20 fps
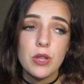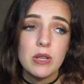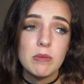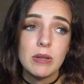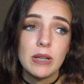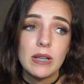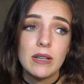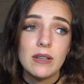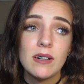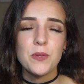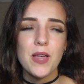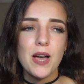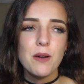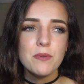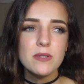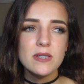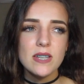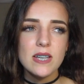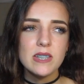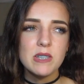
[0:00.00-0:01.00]
than me. That
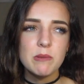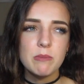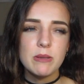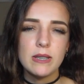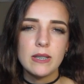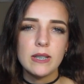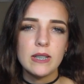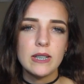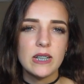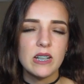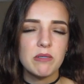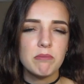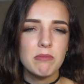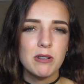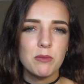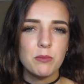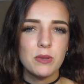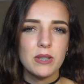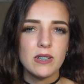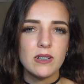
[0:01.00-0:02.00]
was like the beginning of
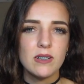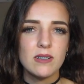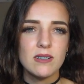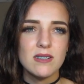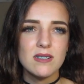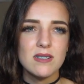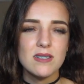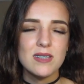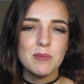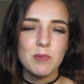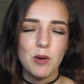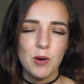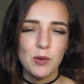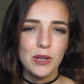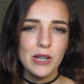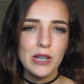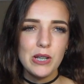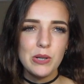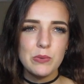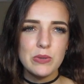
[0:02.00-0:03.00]
my weed
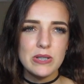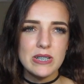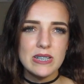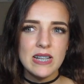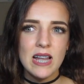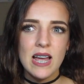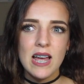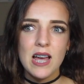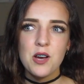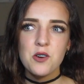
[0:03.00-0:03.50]
smoking, was